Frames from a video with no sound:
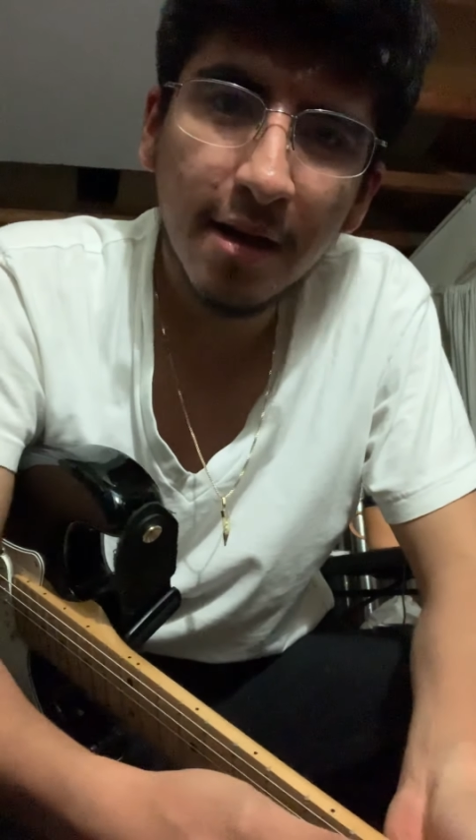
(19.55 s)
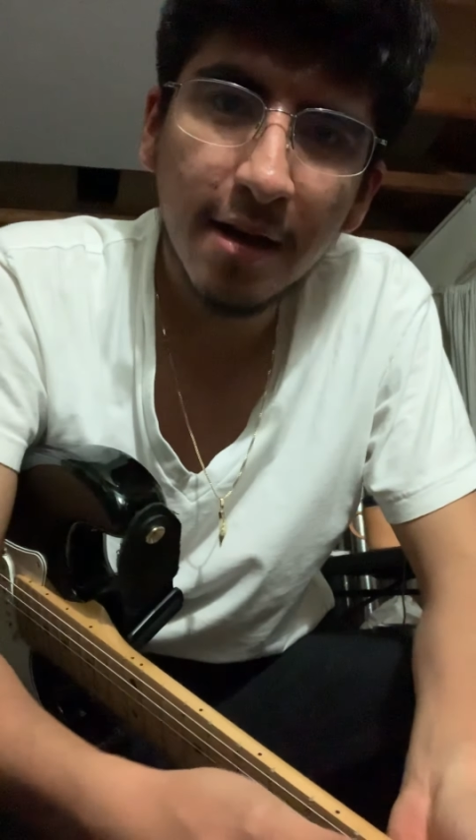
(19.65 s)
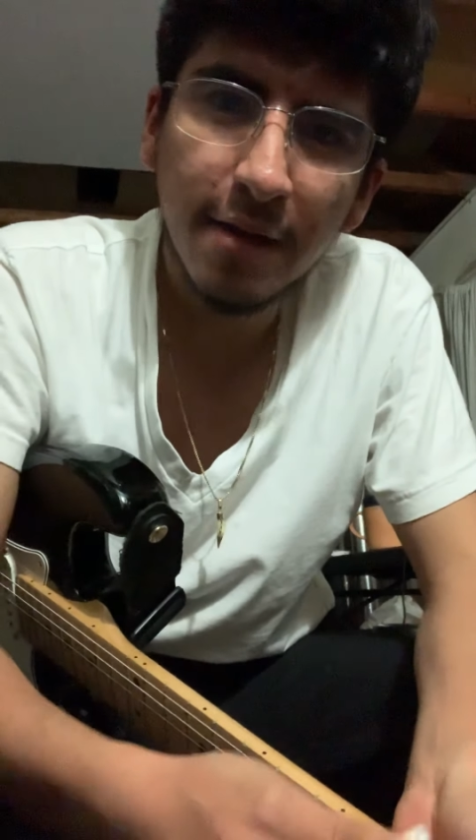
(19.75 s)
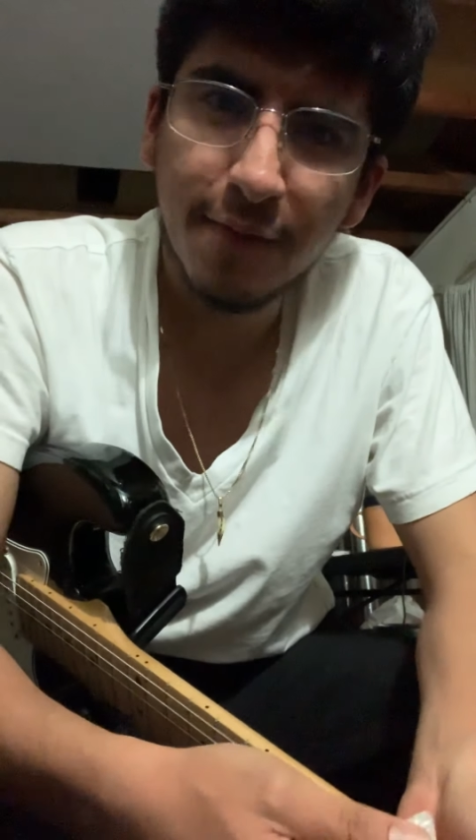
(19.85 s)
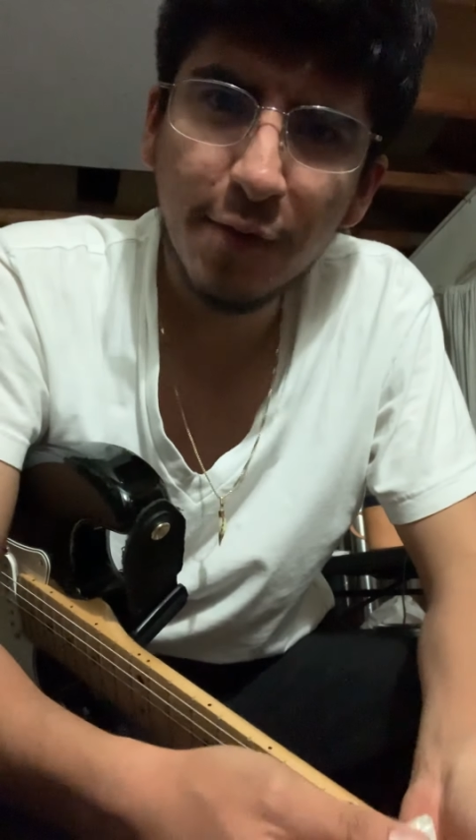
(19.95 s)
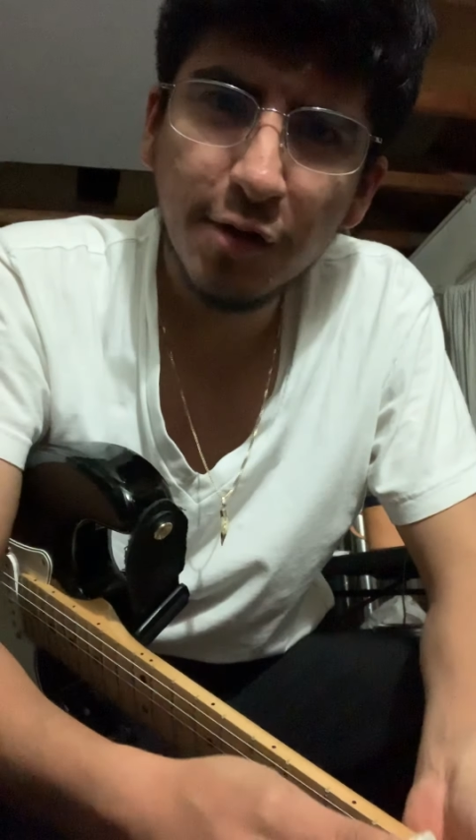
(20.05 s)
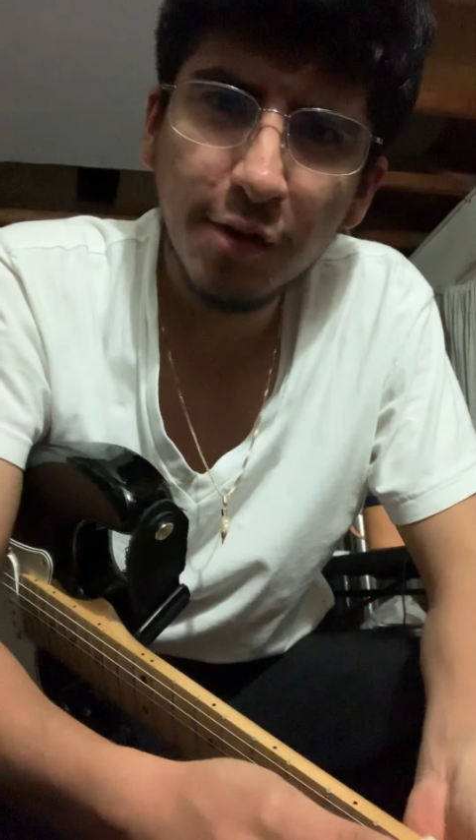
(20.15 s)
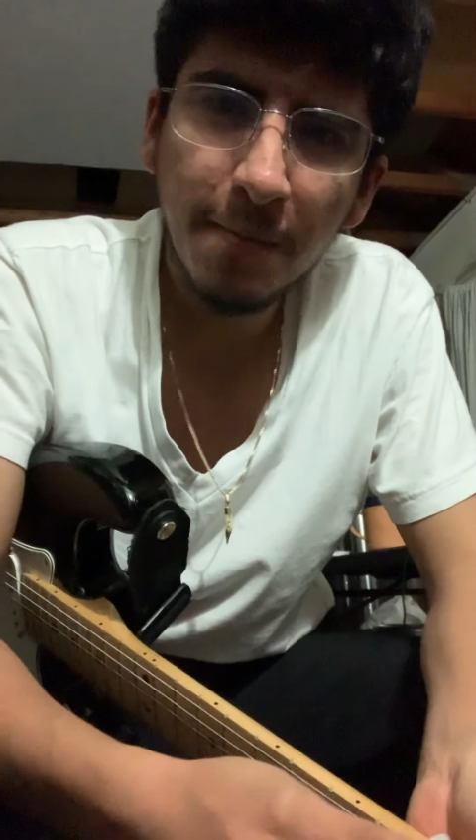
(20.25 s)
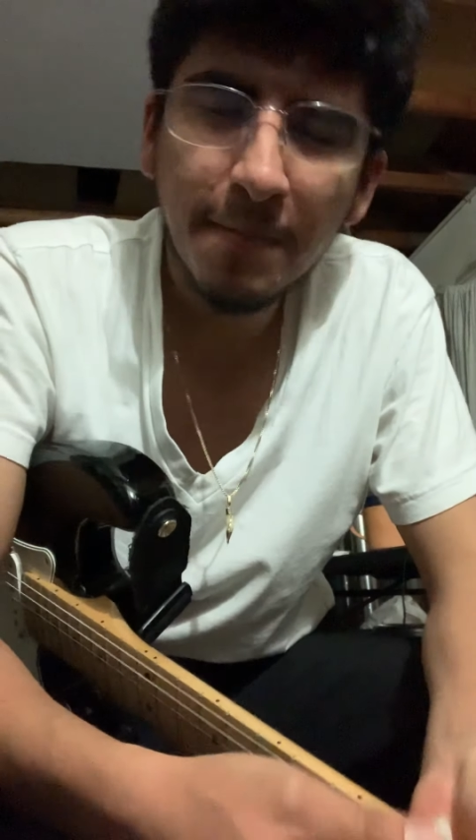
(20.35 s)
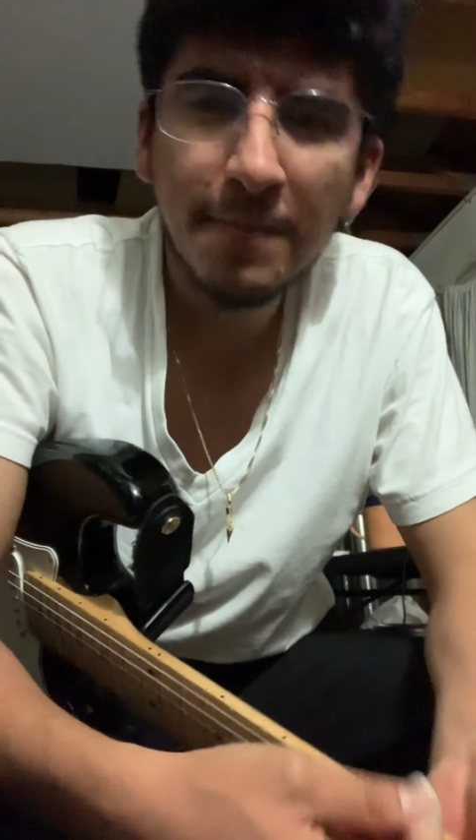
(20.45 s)
in the future,
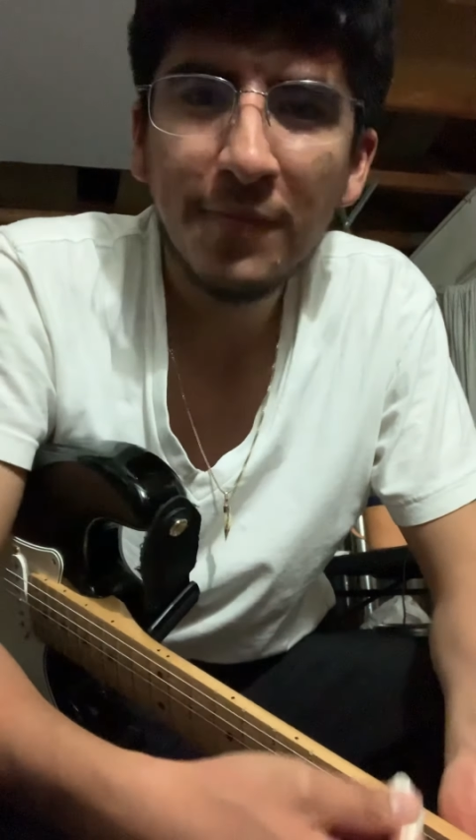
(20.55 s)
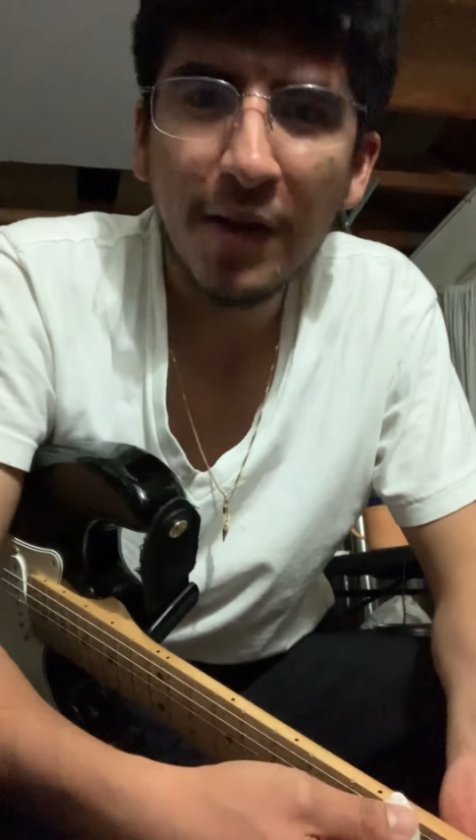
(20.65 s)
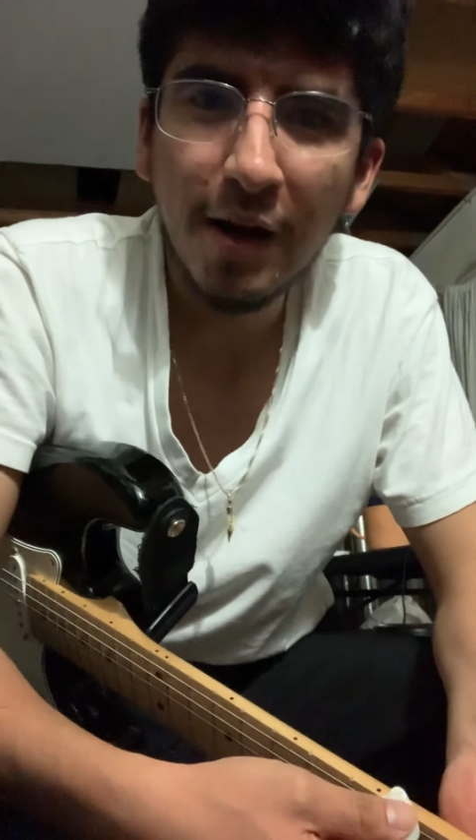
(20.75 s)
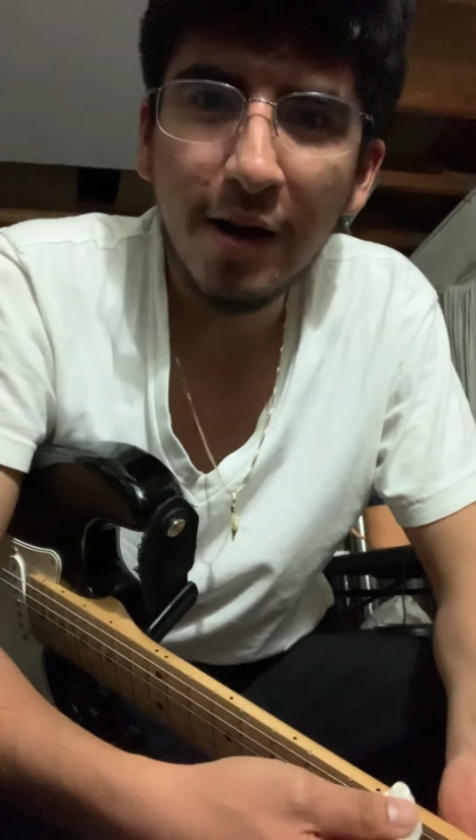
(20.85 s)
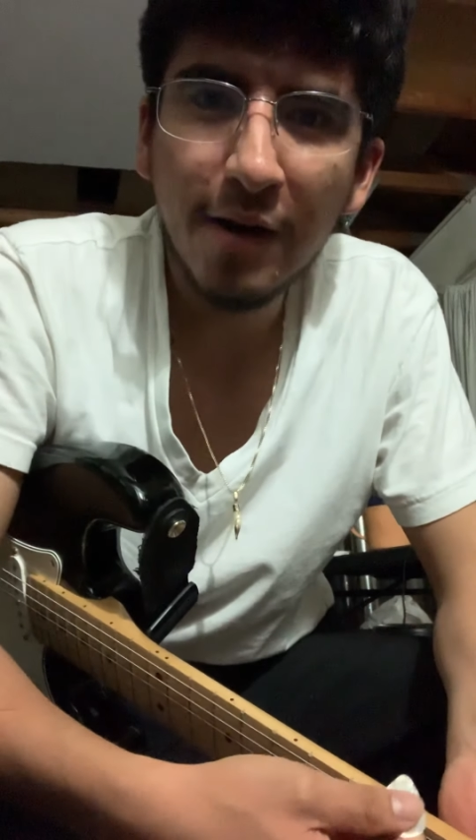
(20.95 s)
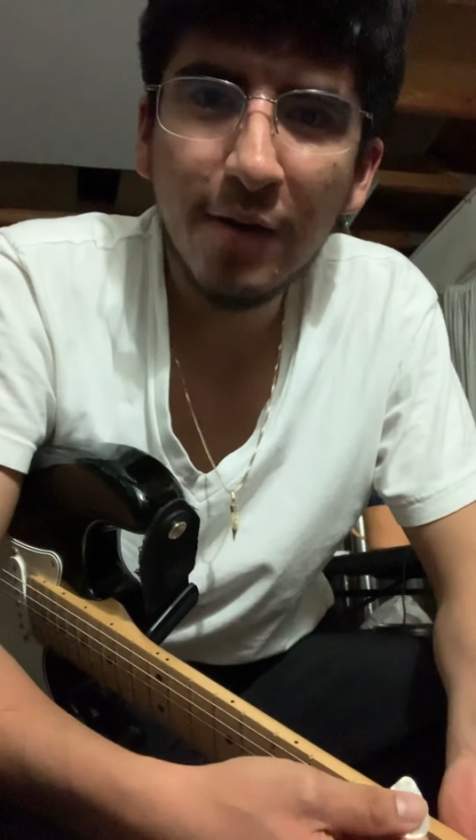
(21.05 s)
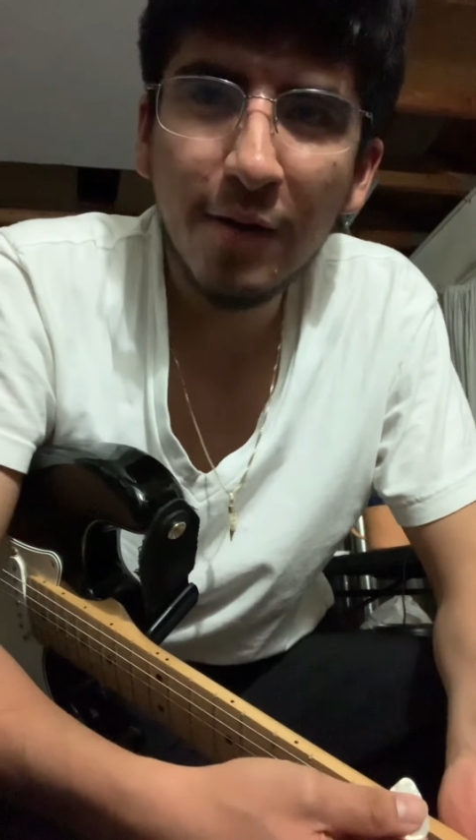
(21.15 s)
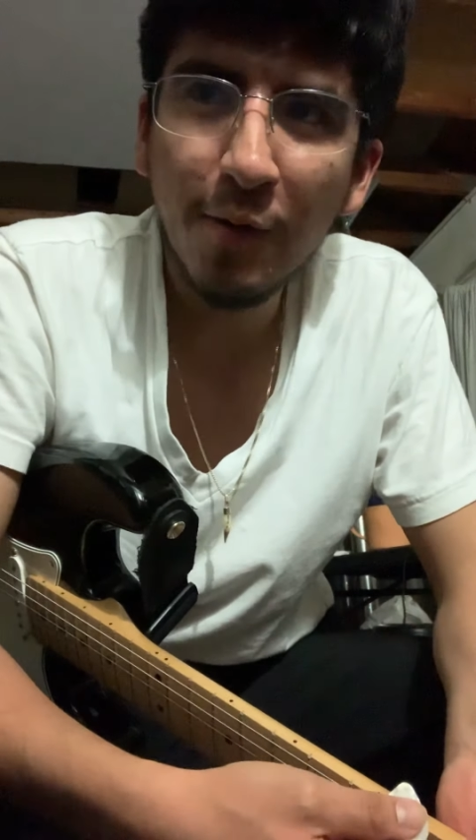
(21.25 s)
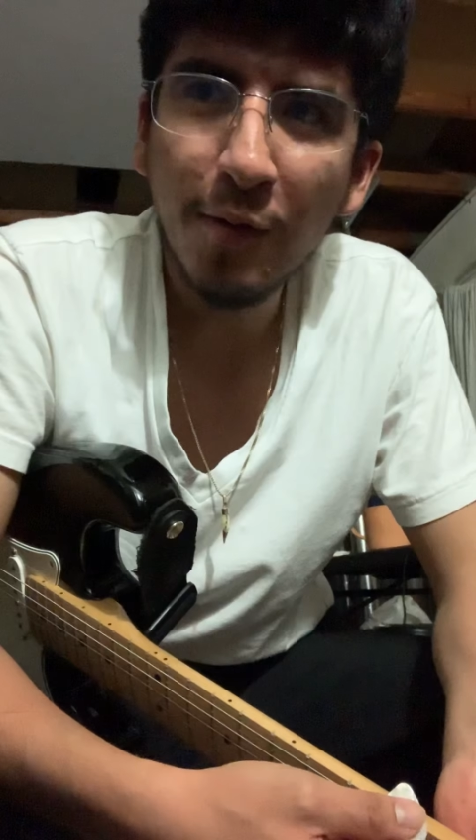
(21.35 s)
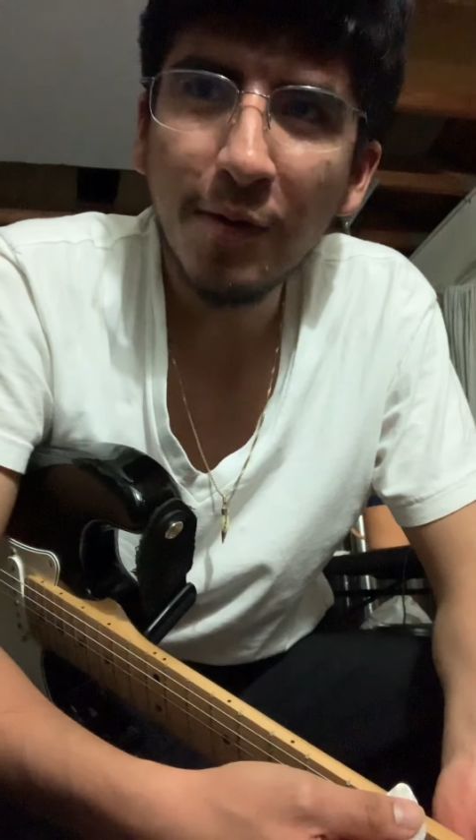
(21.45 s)

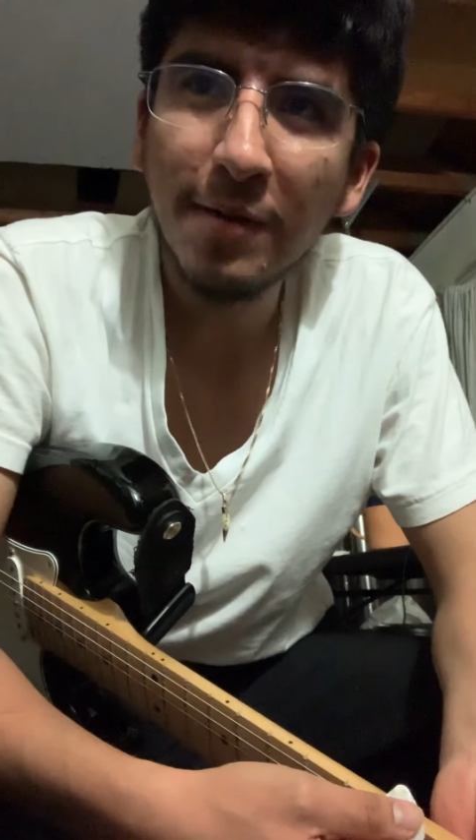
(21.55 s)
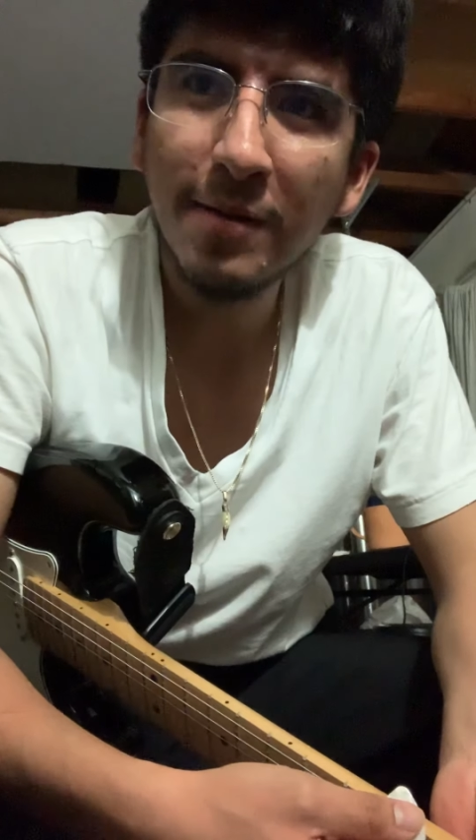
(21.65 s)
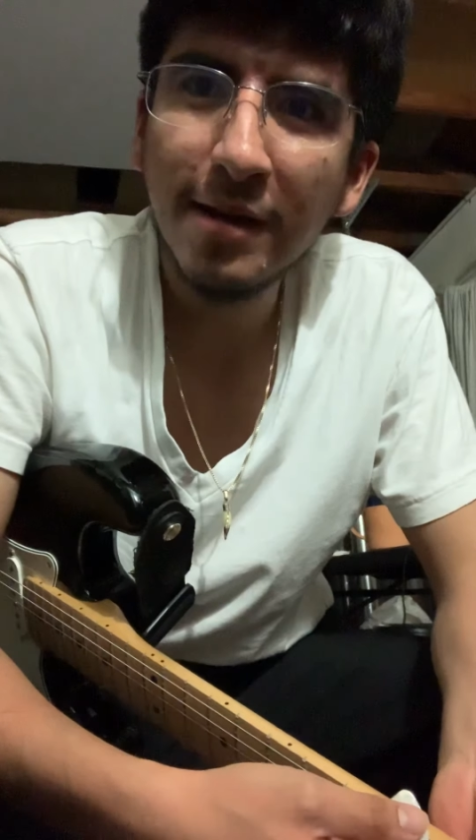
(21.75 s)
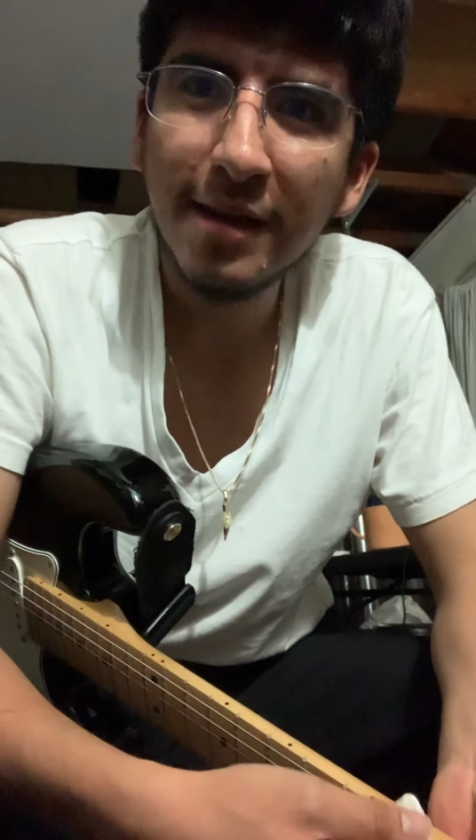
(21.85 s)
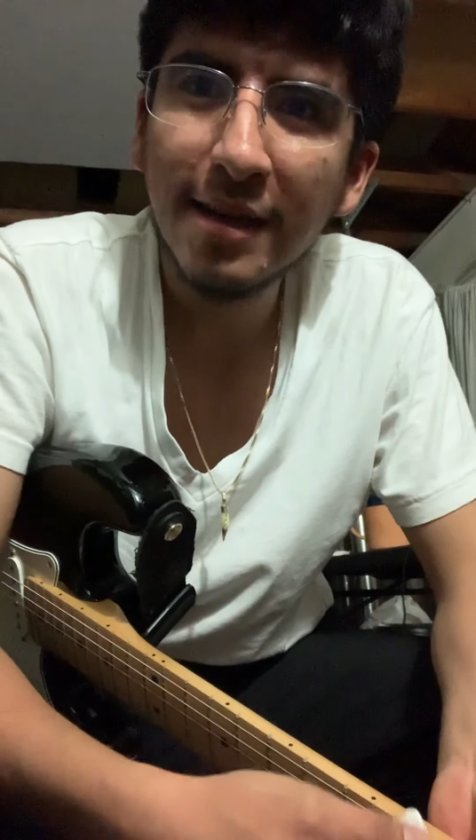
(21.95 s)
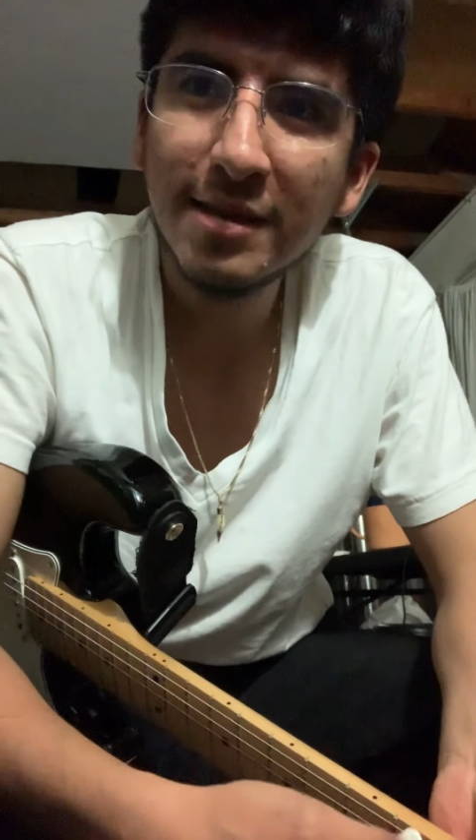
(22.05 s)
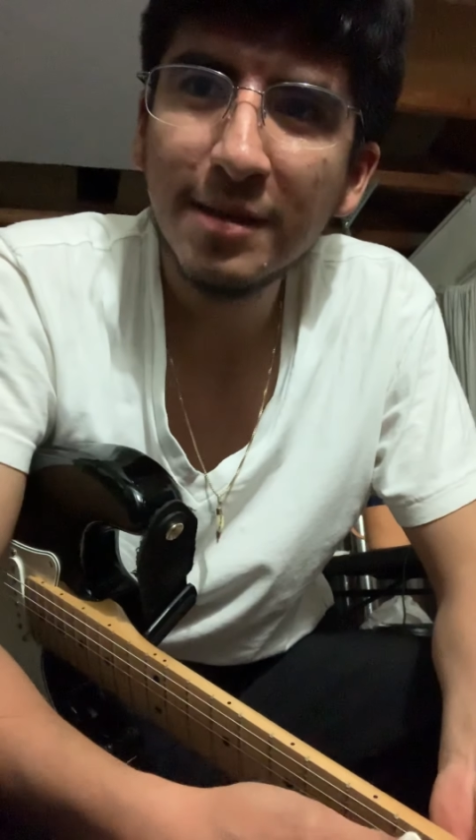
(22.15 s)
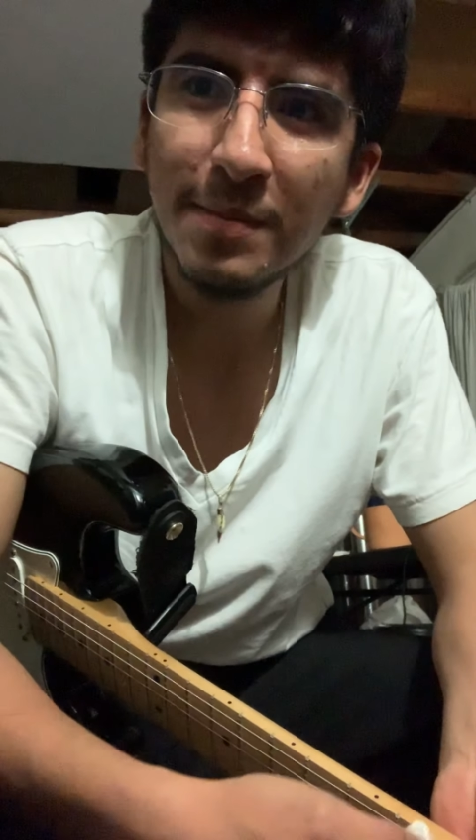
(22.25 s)
or yes,